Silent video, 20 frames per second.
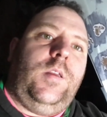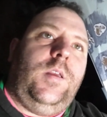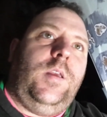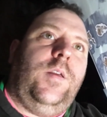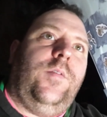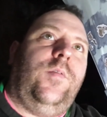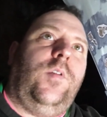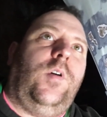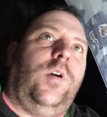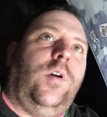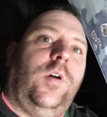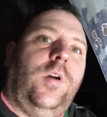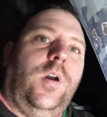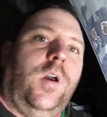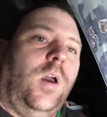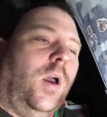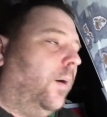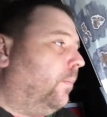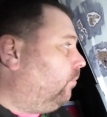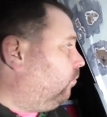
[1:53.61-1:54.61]
give like
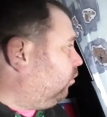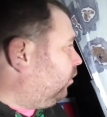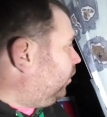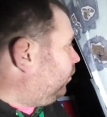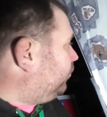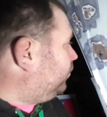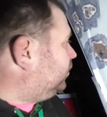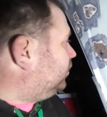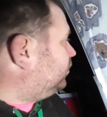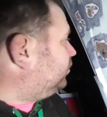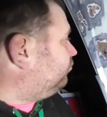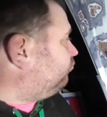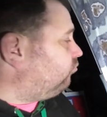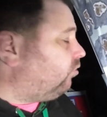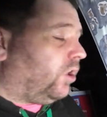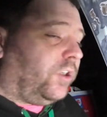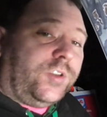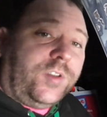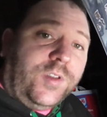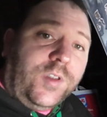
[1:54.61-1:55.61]
a brownish
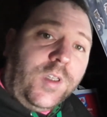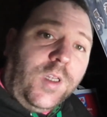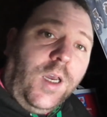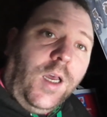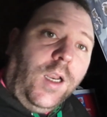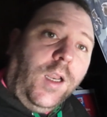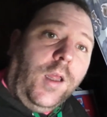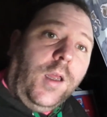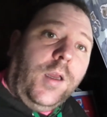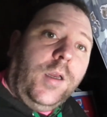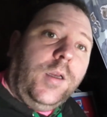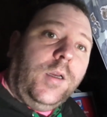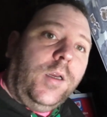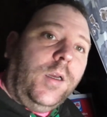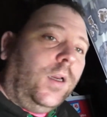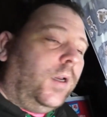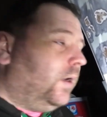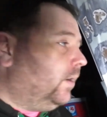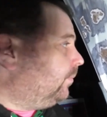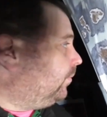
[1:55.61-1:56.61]
rust colour.
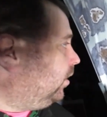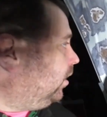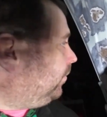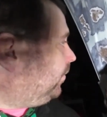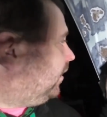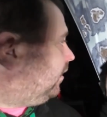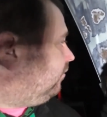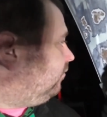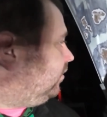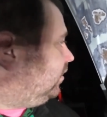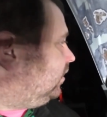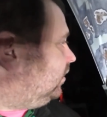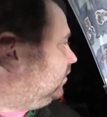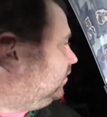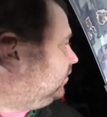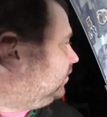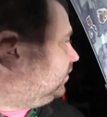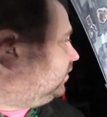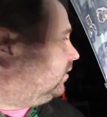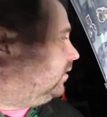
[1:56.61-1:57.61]
But apparently,
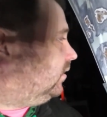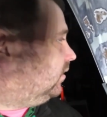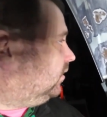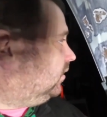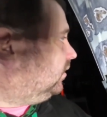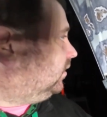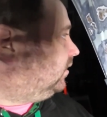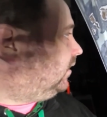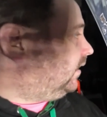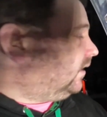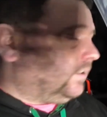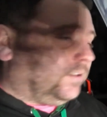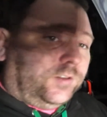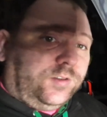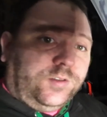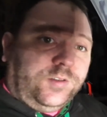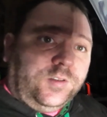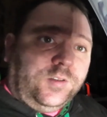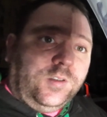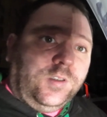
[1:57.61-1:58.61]

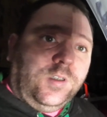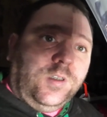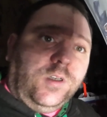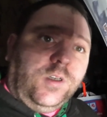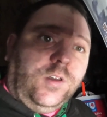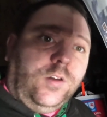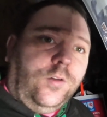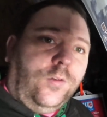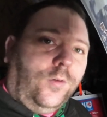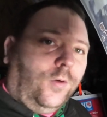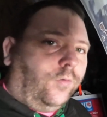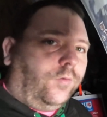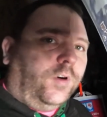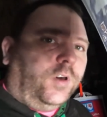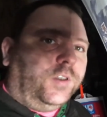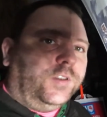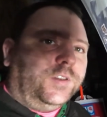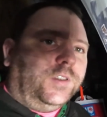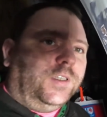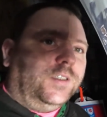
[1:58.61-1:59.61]
that's not
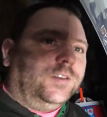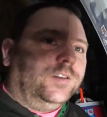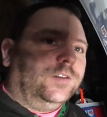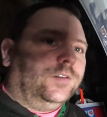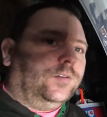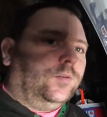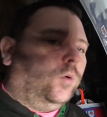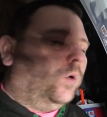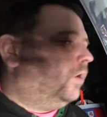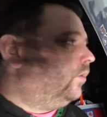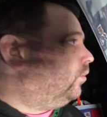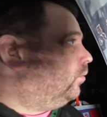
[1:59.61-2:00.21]
rust. That's quite